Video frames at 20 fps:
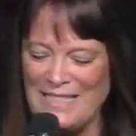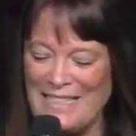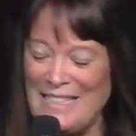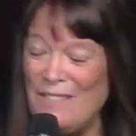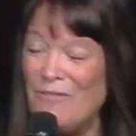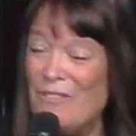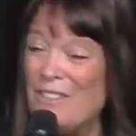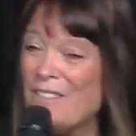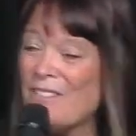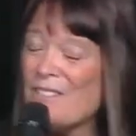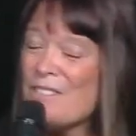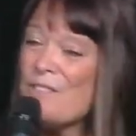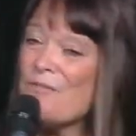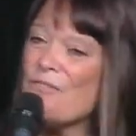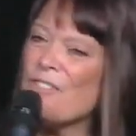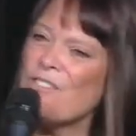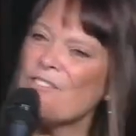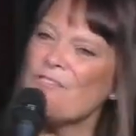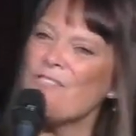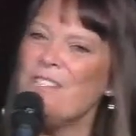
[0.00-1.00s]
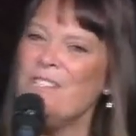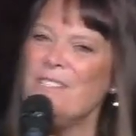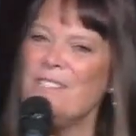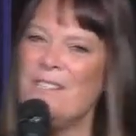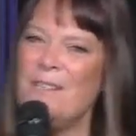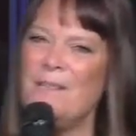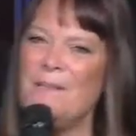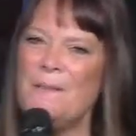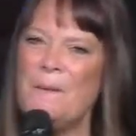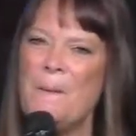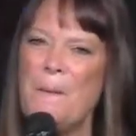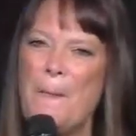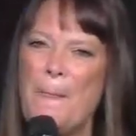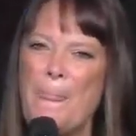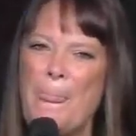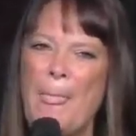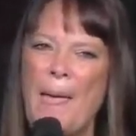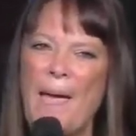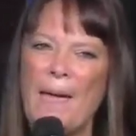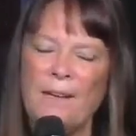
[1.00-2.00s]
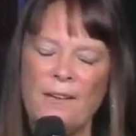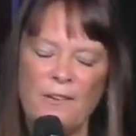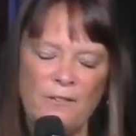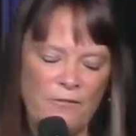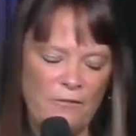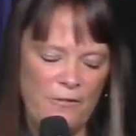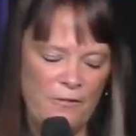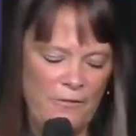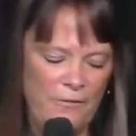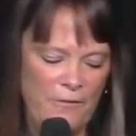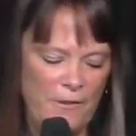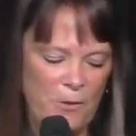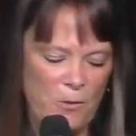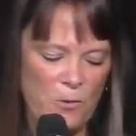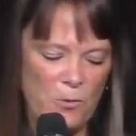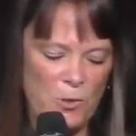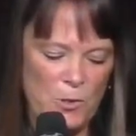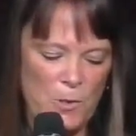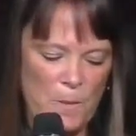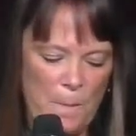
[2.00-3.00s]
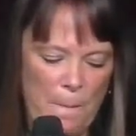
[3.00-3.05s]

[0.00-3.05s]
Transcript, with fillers: leaving us frustrated and unfulfilled.